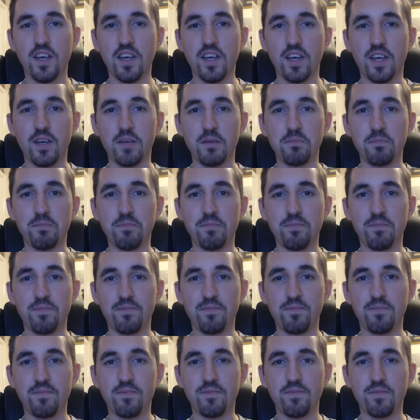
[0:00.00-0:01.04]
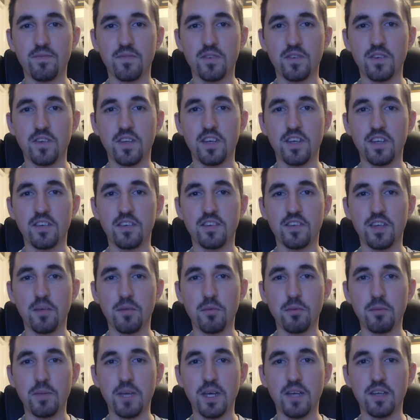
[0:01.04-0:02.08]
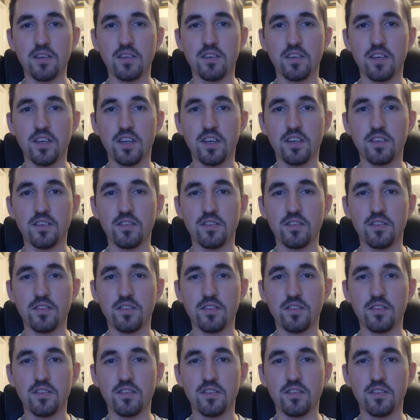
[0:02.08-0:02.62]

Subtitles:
because he did seem a bit